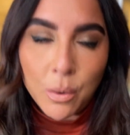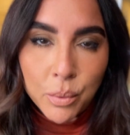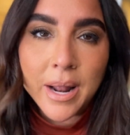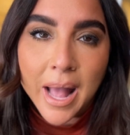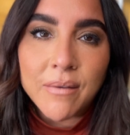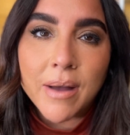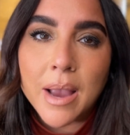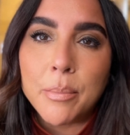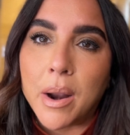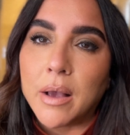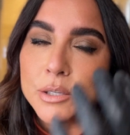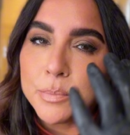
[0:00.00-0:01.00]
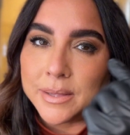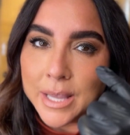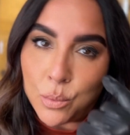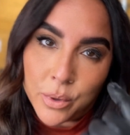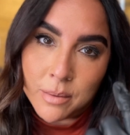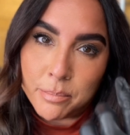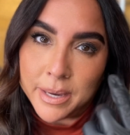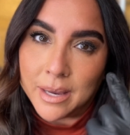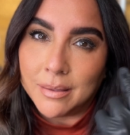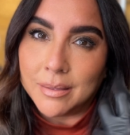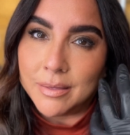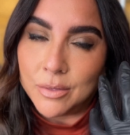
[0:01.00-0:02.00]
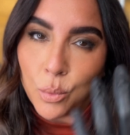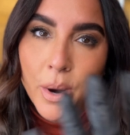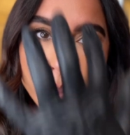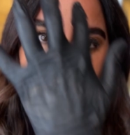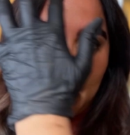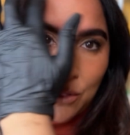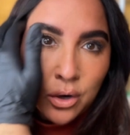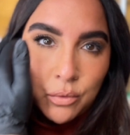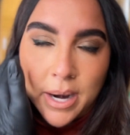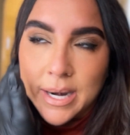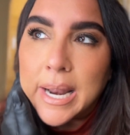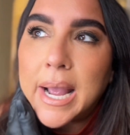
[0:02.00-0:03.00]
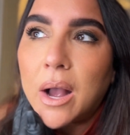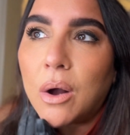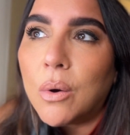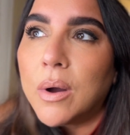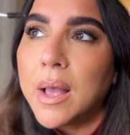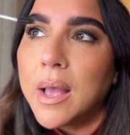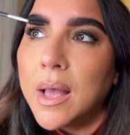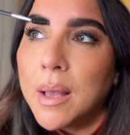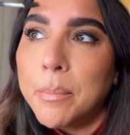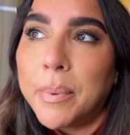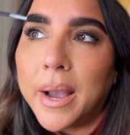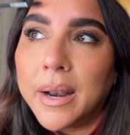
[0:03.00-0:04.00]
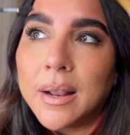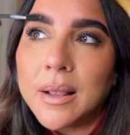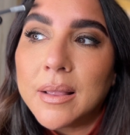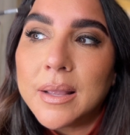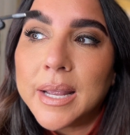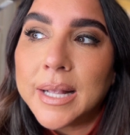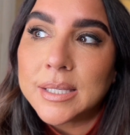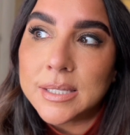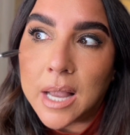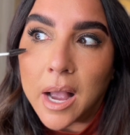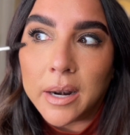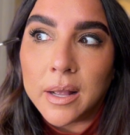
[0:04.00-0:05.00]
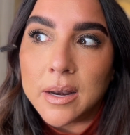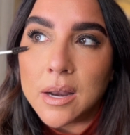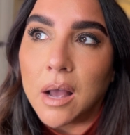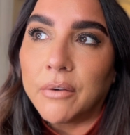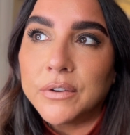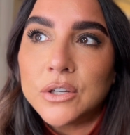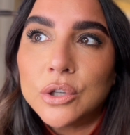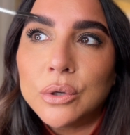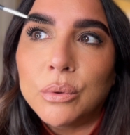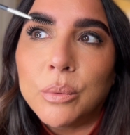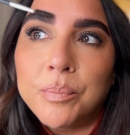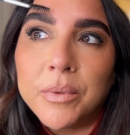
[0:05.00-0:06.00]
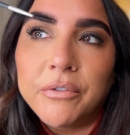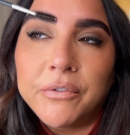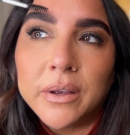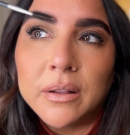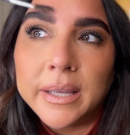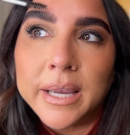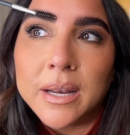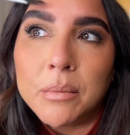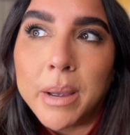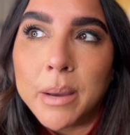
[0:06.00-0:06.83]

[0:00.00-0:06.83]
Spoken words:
would have eyebrows, but they wouldn't be the way they look right now. But it's not enough to fill in my